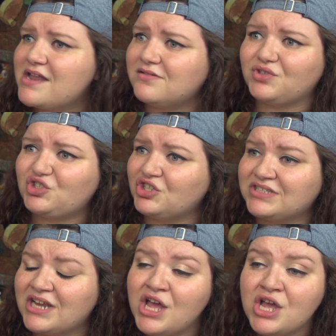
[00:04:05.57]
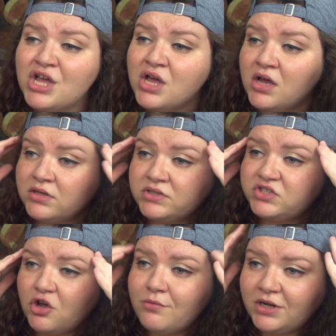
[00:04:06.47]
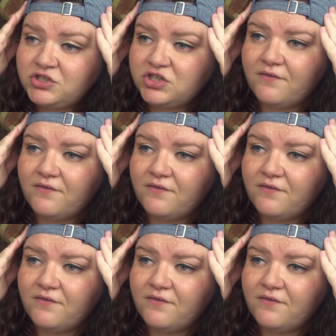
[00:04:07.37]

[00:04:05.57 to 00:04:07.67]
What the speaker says: and it was just so much